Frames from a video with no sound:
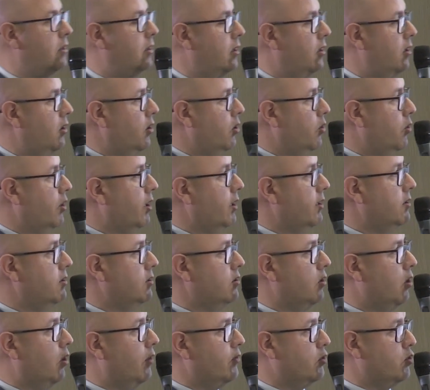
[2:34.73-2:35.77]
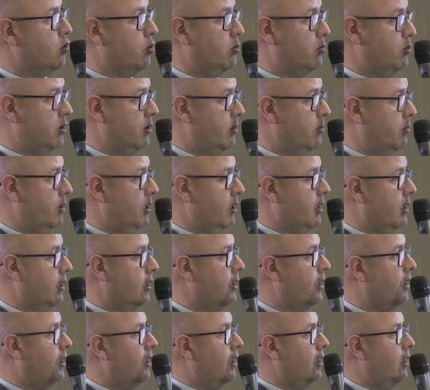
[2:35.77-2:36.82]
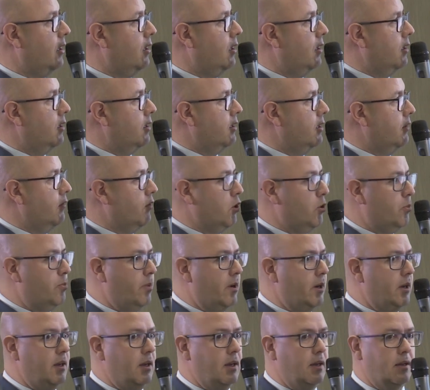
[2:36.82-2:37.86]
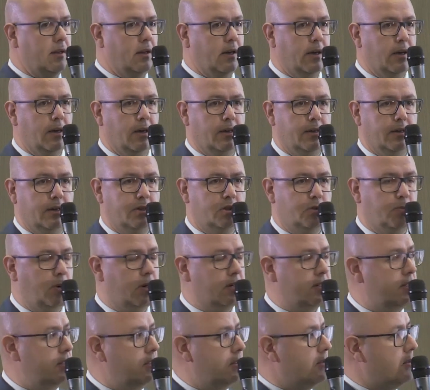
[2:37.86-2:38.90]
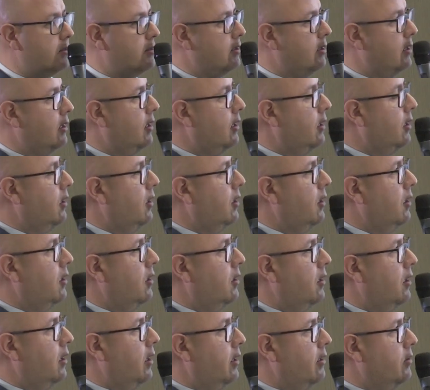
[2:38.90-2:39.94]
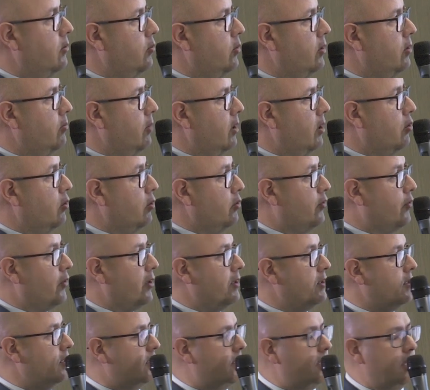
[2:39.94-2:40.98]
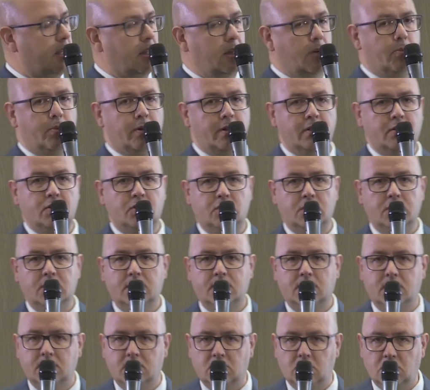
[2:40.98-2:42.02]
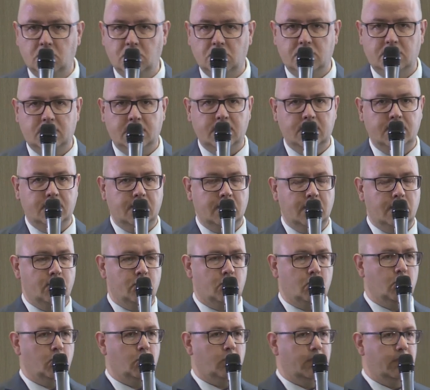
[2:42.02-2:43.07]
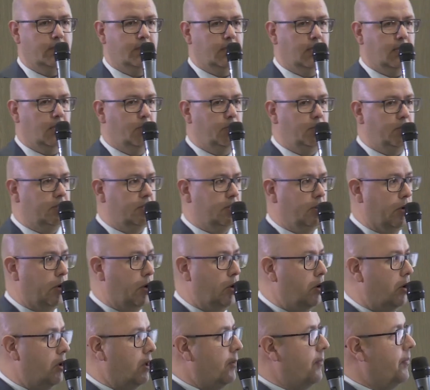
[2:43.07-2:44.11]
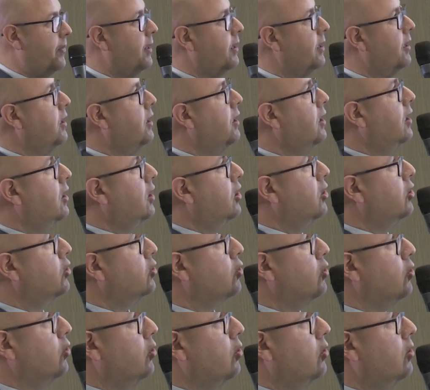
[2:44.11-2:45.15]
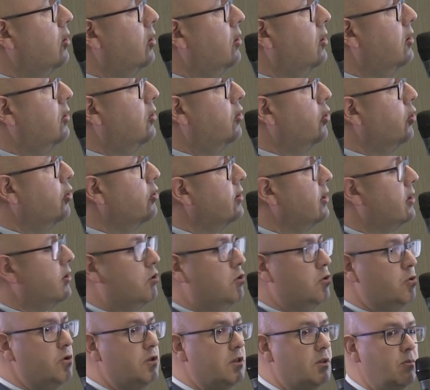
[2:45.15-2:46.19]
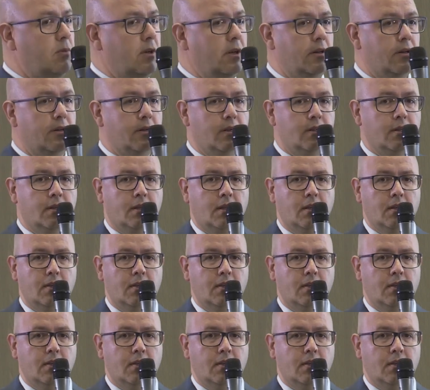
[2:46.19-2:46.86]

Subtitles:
located offshore Mozambique, developed by ENI and its partners, and with my good friend at Technip Energies, JGC and Samsung in the EPC role. So those are 2 similar